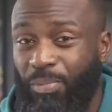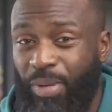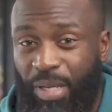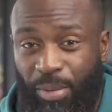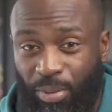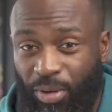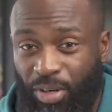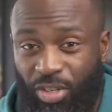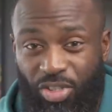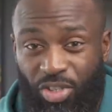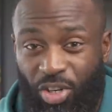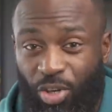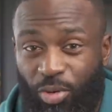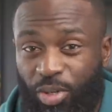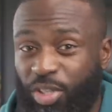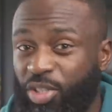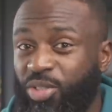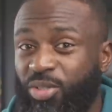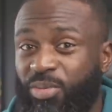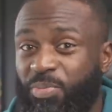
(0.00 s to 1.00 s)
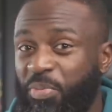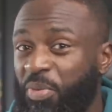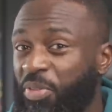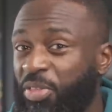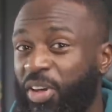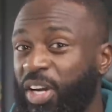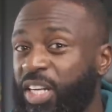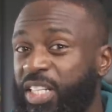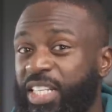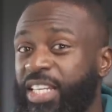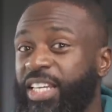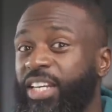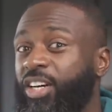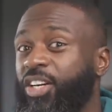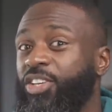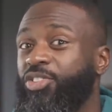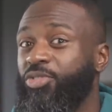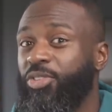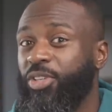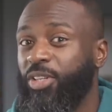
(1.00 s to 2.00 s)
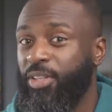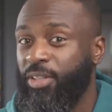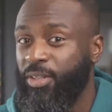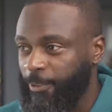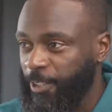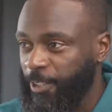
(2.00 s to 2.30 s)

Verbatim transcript: people as low as 1,300.